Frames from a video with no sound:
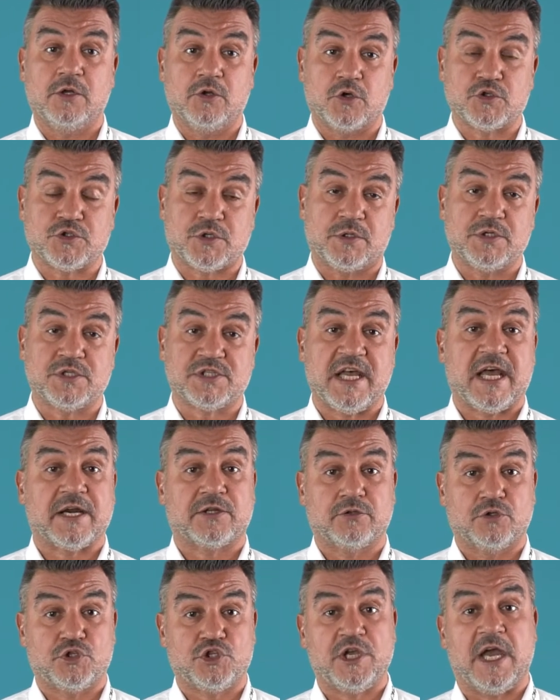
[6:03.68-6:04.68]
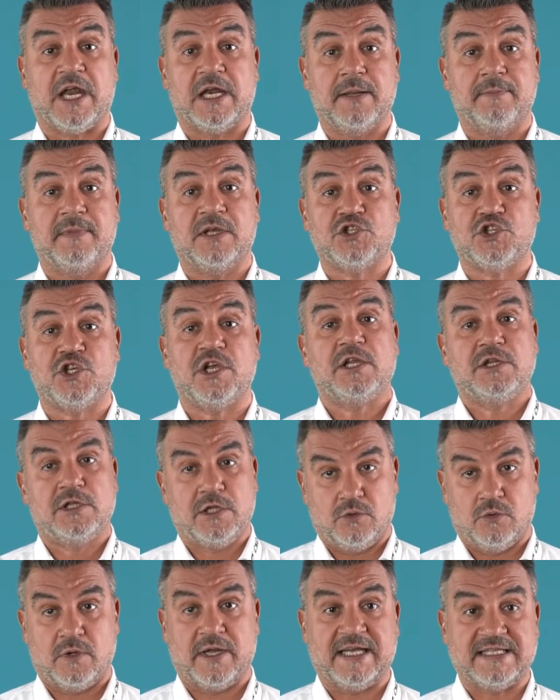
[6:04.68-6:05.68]
our CNMG insert of
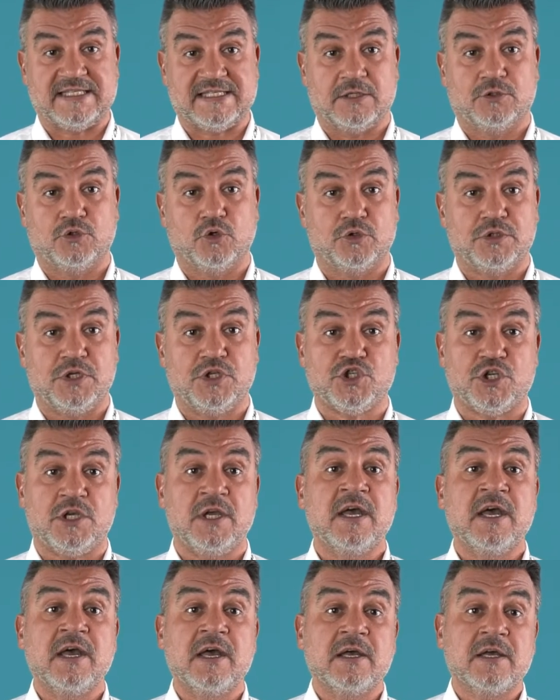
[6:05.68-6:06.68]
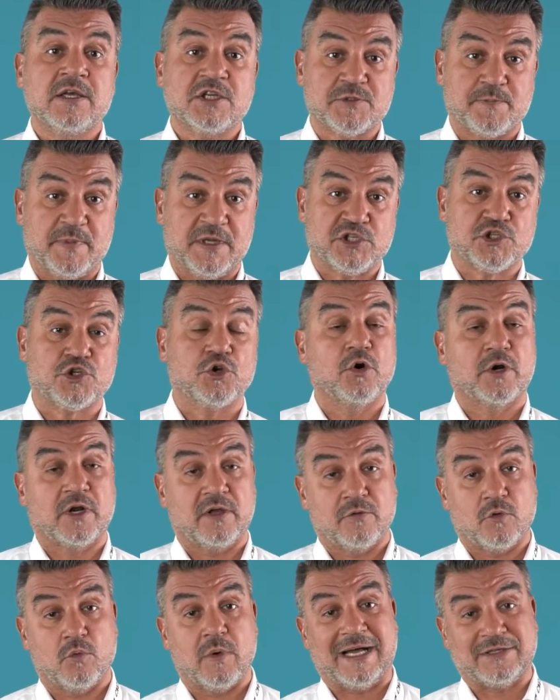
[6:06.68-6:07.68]
length 12 and thickness
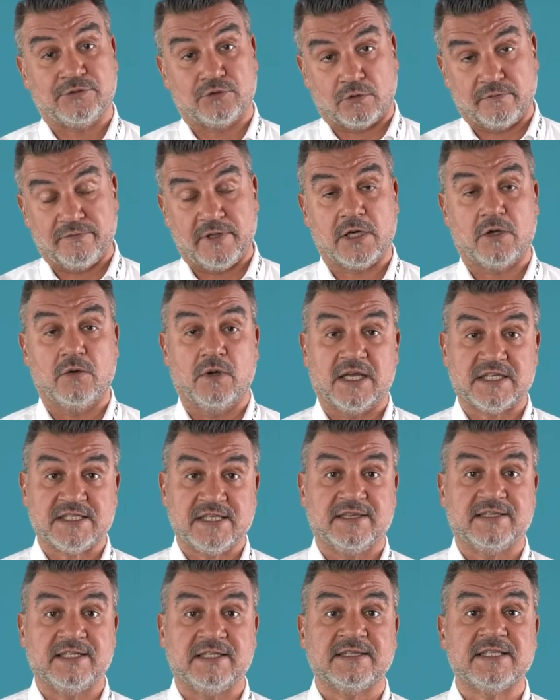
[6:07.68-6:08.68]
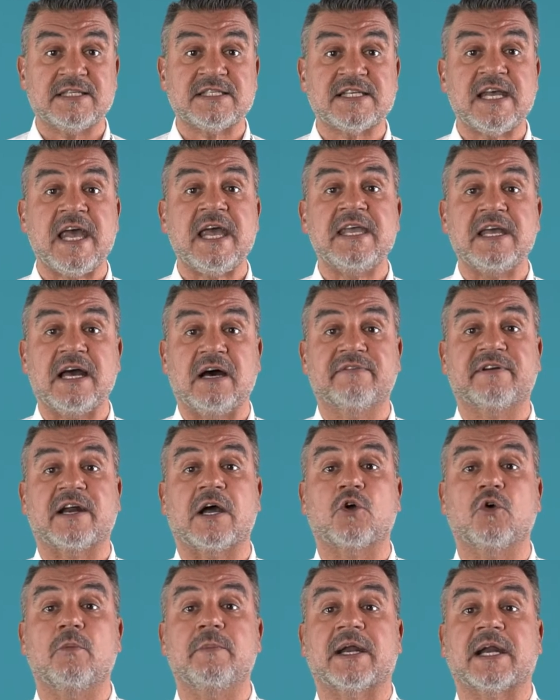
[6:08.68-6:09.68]
4.76 will have a nose radius of
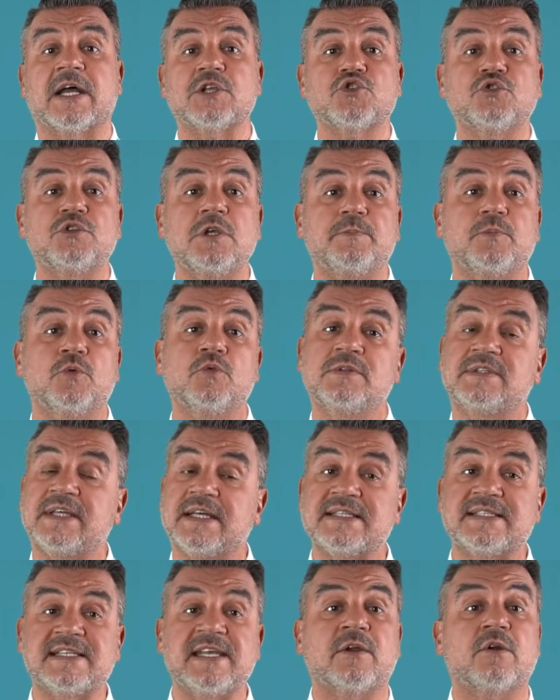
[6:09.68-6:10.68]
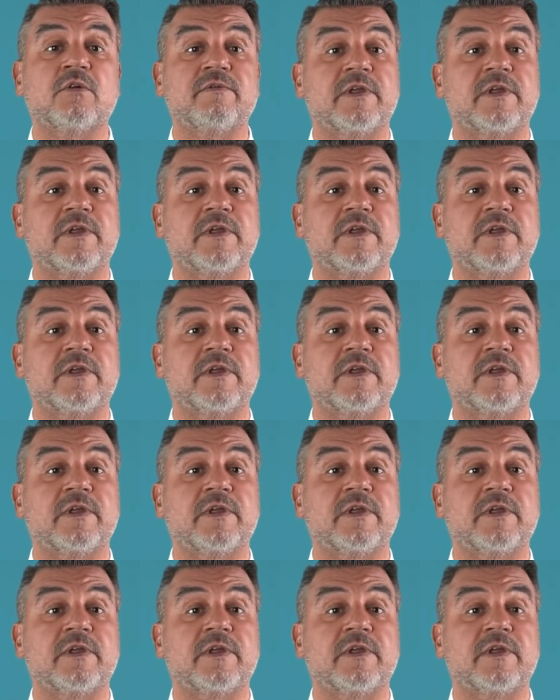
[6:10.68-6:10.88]
0.8 millimeters.